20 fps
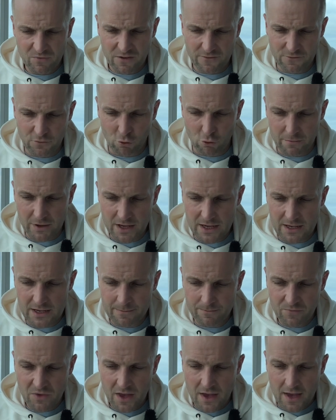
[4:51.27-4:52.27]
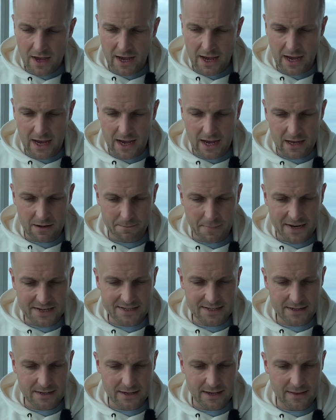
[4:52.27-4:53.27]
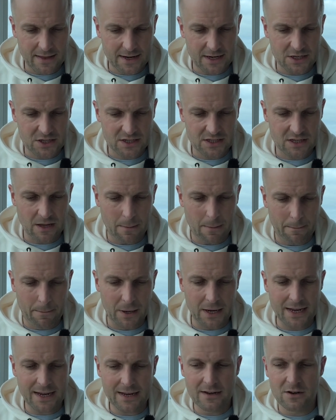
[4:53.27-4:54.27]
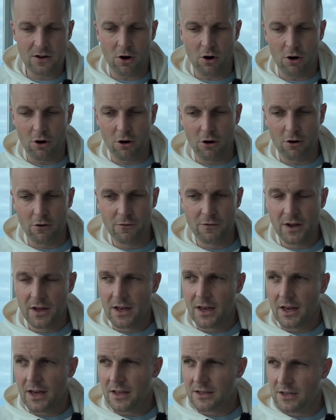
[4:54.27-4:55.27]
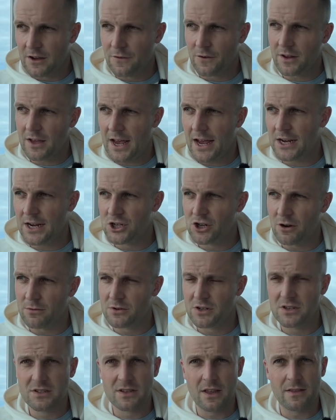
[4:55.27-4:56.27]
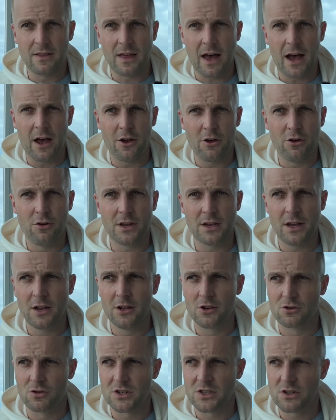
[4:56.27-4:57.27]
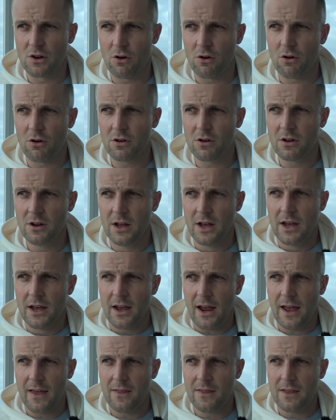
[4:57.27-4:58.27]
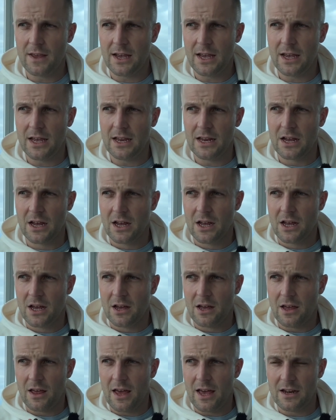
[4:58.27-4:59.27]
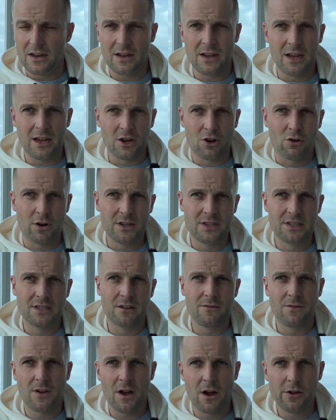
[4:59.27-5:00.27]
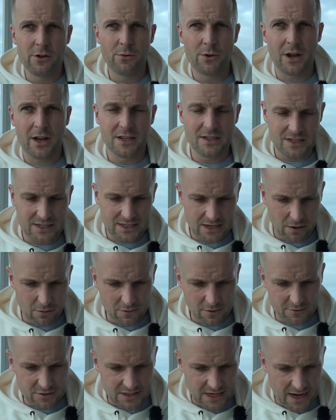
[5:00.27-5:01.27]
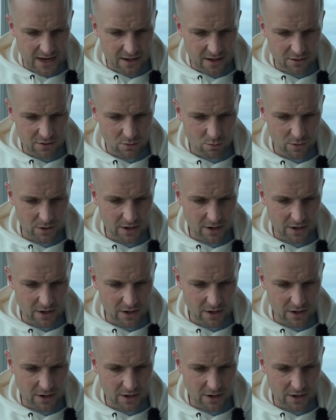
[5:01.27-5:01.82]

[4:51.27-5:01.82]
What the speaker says: for me. And basically that is just a blend of different cash options that they're earning interest on. And then it increases in value and I can sell those down when